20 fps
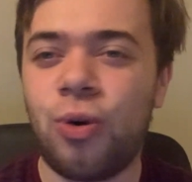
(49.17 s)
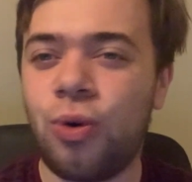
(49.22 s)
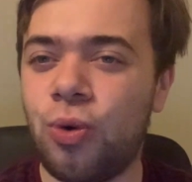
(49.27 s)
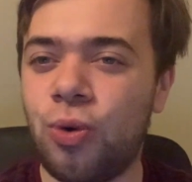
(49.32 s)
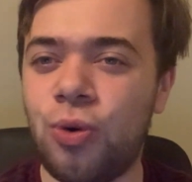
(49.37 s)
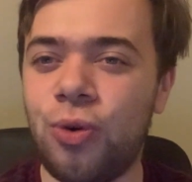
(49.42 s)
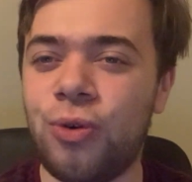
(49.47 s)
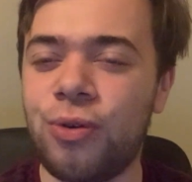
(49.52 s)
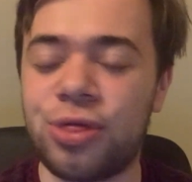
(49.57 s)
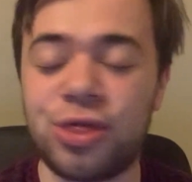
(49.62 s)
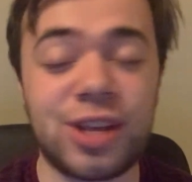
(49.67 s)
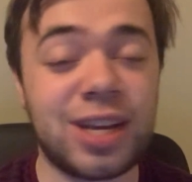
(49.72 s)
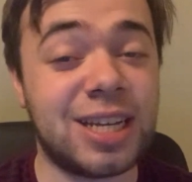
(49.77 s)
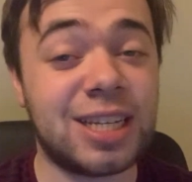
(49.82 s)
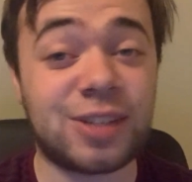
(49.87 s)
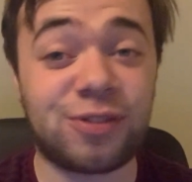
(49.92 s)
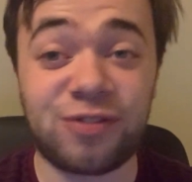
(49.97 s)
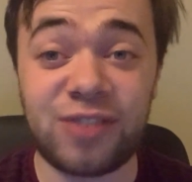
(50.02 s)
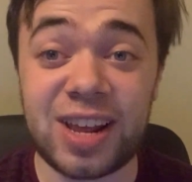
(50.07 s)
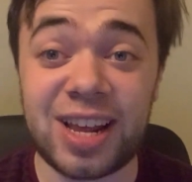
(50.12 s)
All
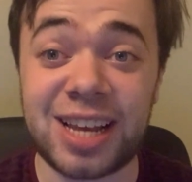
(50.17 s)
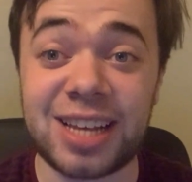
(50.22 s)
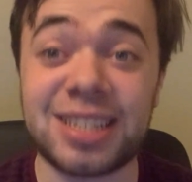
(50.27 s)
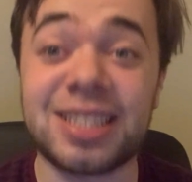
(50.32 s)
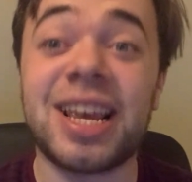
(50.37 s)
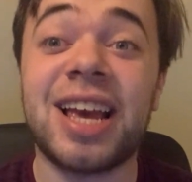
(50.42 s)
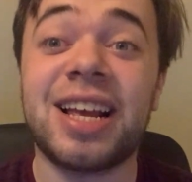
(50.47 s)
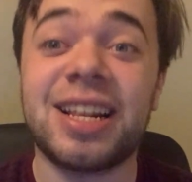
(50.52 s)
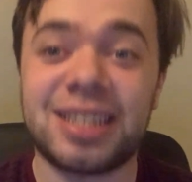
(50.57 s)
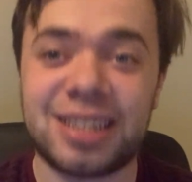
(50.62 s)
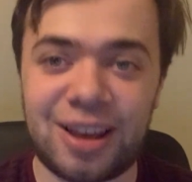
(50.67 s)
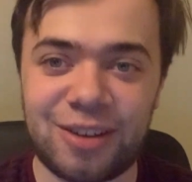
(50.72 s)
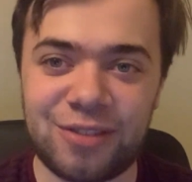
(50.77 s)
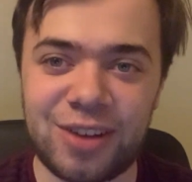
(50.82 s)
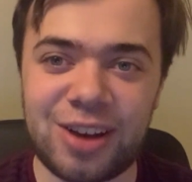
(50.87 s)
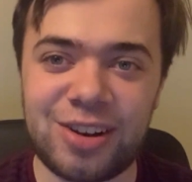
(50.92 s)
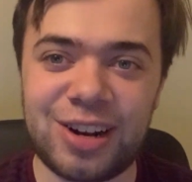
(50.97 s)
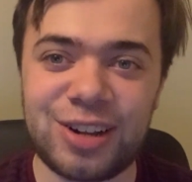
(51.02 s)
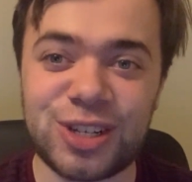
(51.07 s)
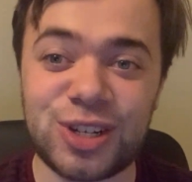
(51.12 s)
these things take
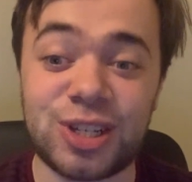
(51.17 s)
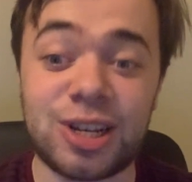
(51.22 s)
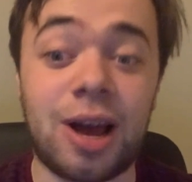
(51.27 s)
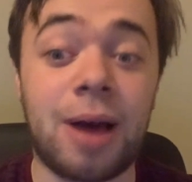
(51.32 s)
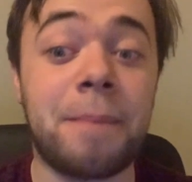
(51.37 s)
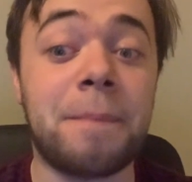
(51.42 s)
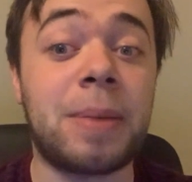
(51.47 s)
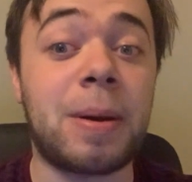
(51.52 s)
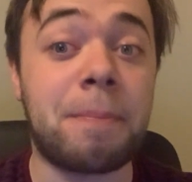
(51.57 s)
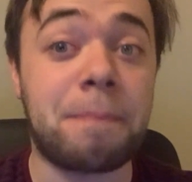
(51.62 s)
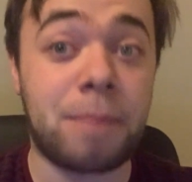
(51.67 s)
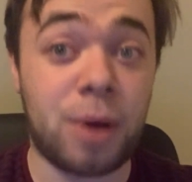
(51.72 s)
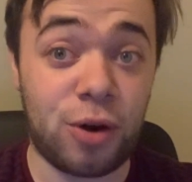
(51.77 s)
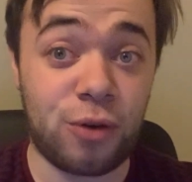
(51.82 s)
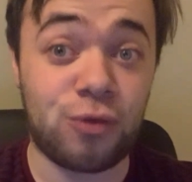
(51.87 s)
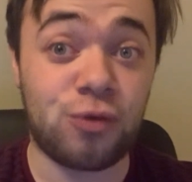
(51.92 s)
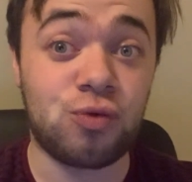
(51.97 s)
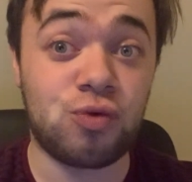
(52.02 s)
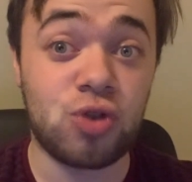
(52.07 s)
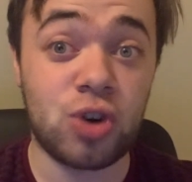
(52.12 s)
very little time, but
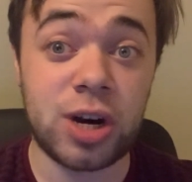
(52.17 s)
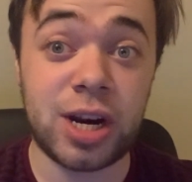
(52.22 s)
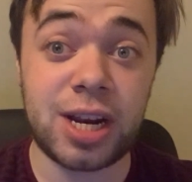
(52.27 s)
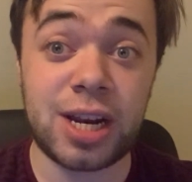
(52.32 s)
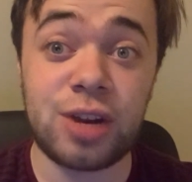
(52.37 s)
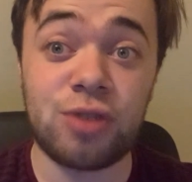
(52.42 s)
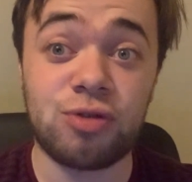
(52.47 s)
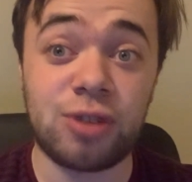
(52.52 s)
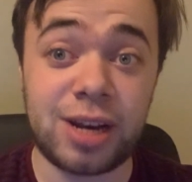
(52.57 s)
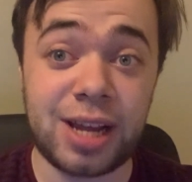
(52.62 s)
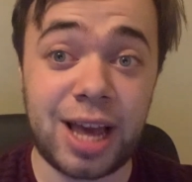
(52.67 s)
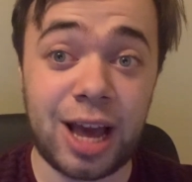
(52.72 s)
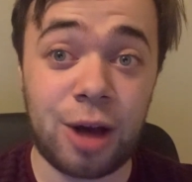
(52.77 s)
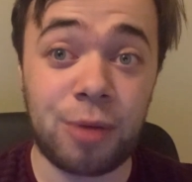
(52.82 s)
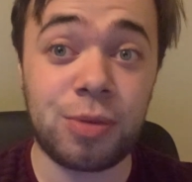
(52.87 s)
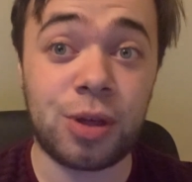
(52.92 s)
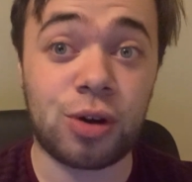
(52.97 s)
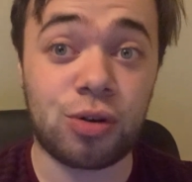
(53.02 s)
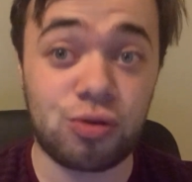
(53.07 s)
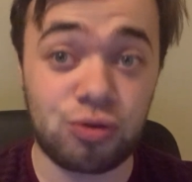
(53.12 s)
both really
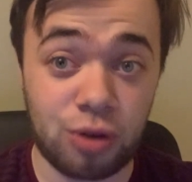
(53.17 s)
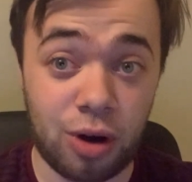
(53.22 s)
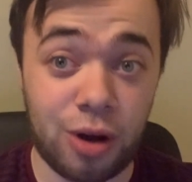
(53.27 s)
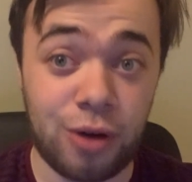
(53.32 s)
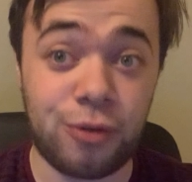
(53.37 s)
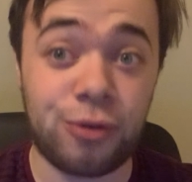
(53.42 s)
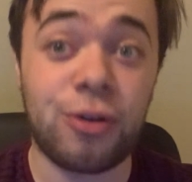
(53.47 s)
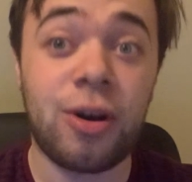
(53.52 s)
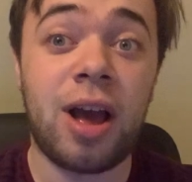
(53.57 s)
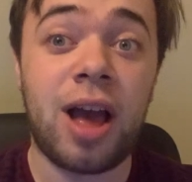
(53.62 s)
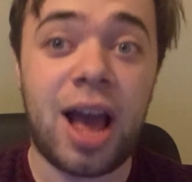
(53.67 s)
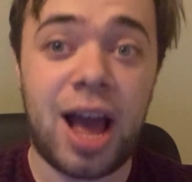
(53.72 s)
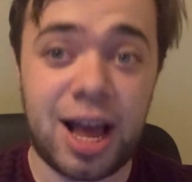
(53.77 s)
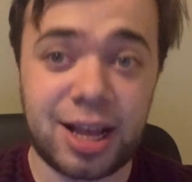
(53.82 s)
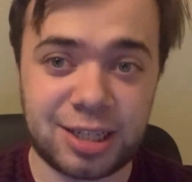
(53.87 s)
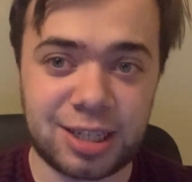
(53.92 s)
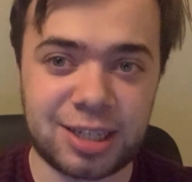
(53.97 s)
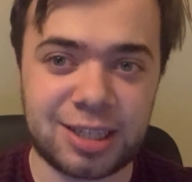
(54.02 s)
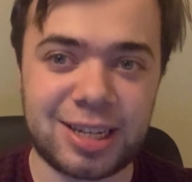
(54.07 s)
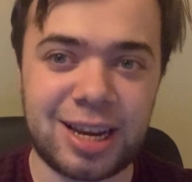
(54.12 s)
help the growth
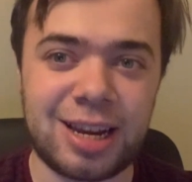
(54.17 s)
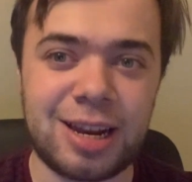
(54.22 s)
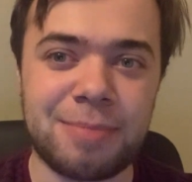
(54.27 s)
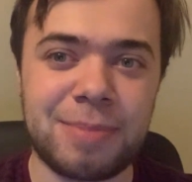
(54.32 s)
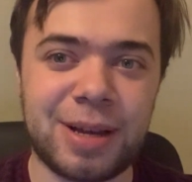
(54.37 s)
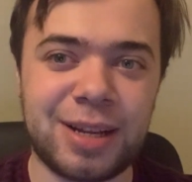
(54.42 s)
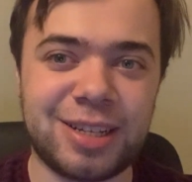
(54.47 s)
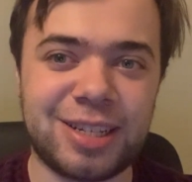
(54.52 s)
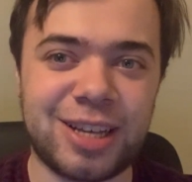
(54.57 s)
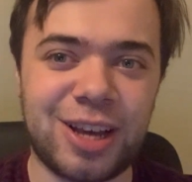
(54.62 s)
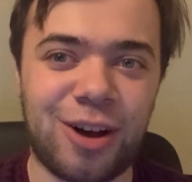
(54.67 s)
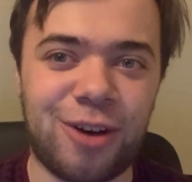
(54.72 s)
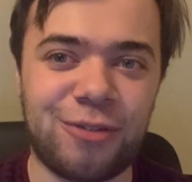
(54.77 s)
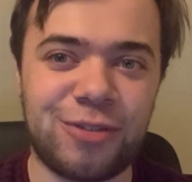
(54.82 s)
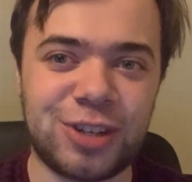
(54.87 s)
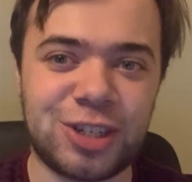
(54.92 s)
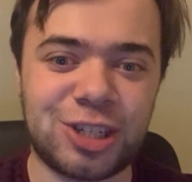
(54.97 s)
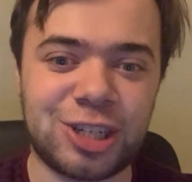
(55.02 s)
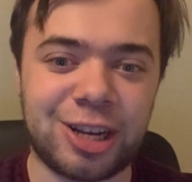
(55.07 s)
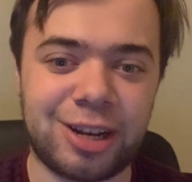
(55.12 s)
and sustainability
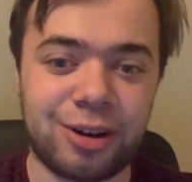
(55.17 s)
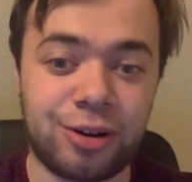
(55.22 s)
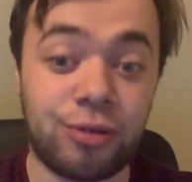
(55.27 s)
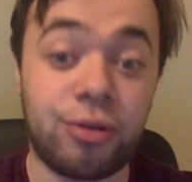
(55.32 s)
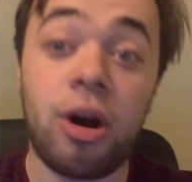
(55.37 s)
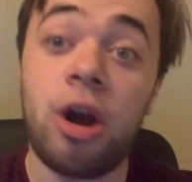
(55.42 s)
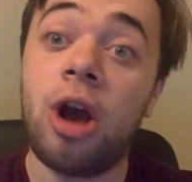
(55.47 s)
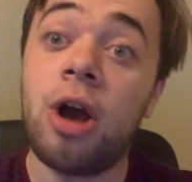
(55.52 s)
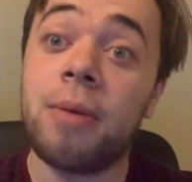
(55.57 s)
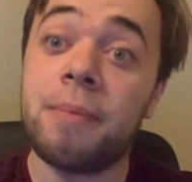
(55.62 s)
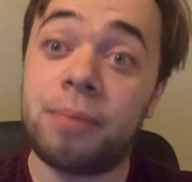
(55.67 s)
of this channel.